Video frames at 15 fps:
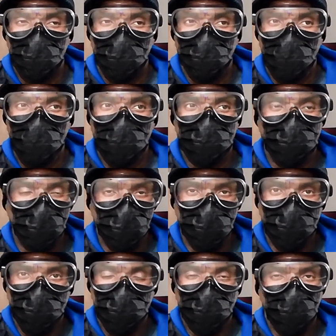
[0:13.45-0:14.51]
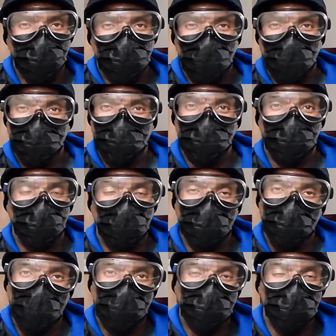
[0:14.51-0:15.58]
my condolences goes out to
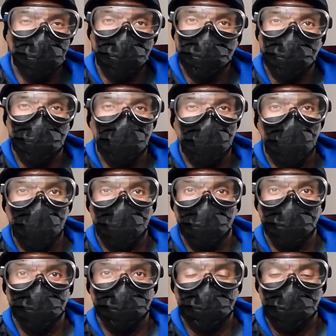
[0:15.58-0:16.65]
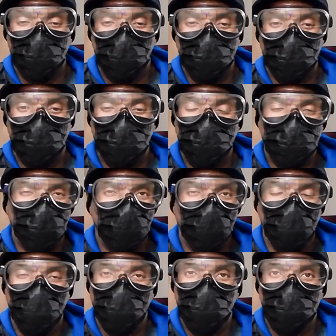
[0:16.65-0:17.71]
everybody in Utah, the
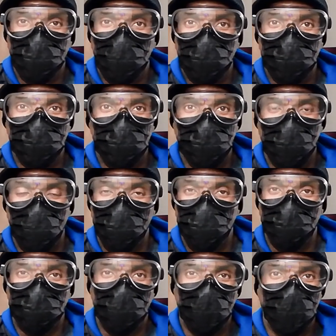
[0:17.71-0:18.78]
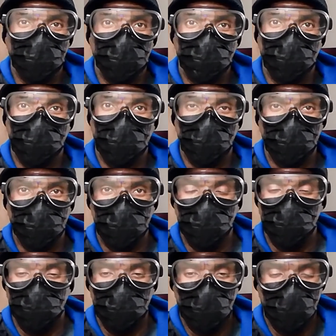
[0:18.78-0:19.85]
Utah organization, all the players and
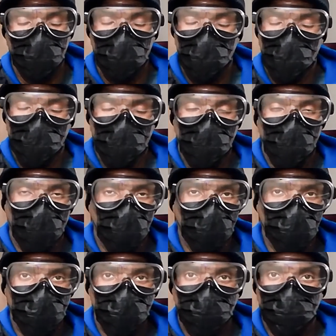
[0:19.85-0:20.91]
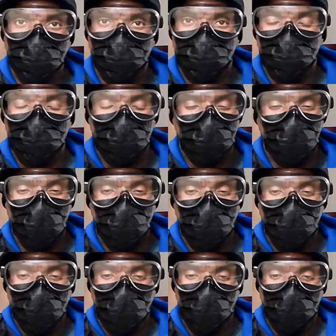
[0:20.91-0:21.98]
coaches, owners,
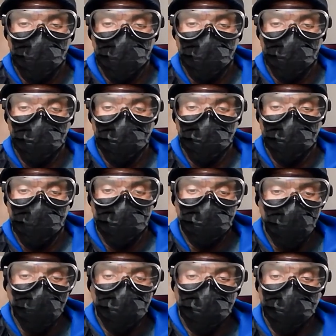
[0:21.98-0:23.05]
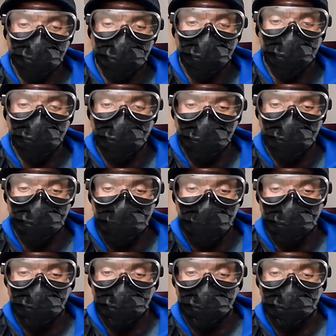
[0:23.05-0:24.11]
and my thoughts and prayer goes
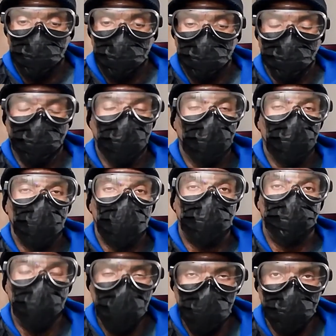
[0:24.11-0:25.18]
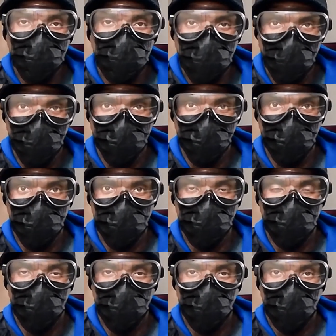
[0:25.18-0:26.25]
out for a speedy recovery
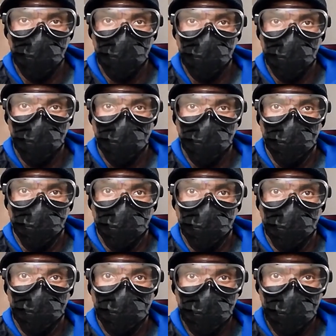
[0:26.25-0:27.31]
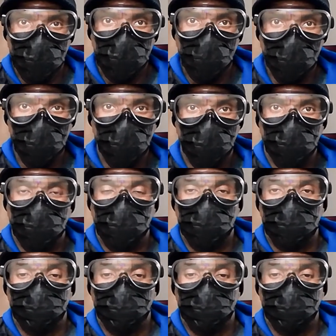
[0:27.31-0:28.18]
for Rudy Gobert.